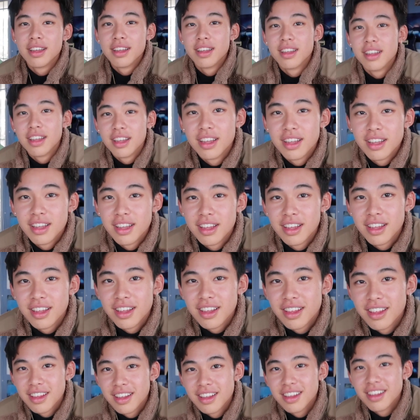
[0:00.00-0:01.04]

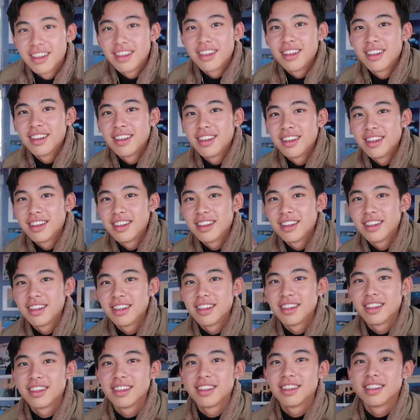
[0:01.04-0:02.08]

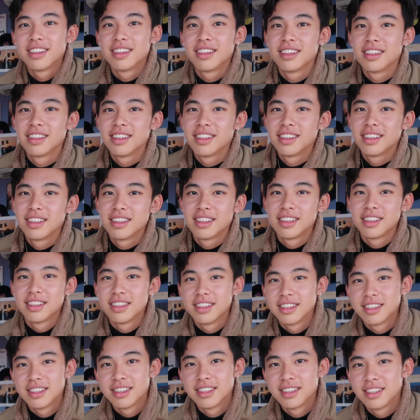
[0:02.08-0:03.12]

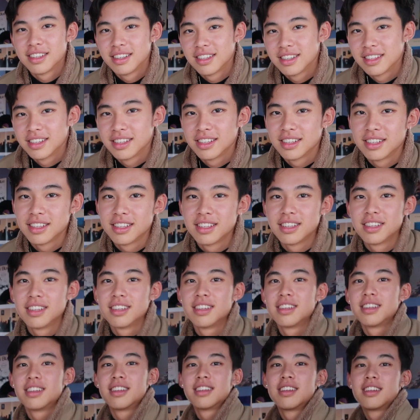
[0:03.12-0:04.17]

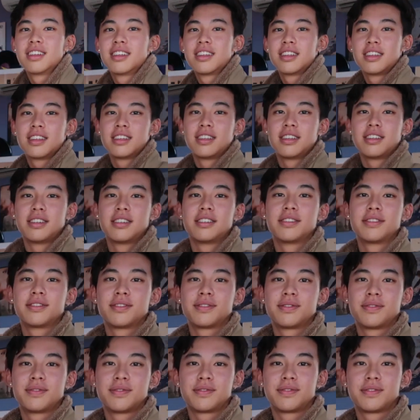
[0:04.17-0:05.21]

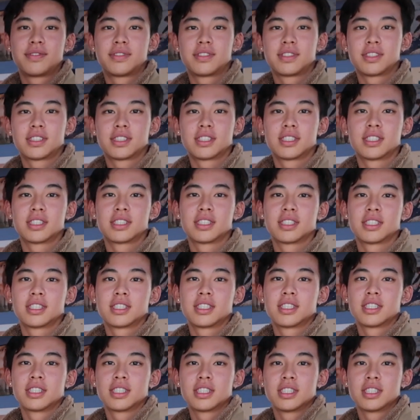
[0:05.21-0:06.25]
[no speech]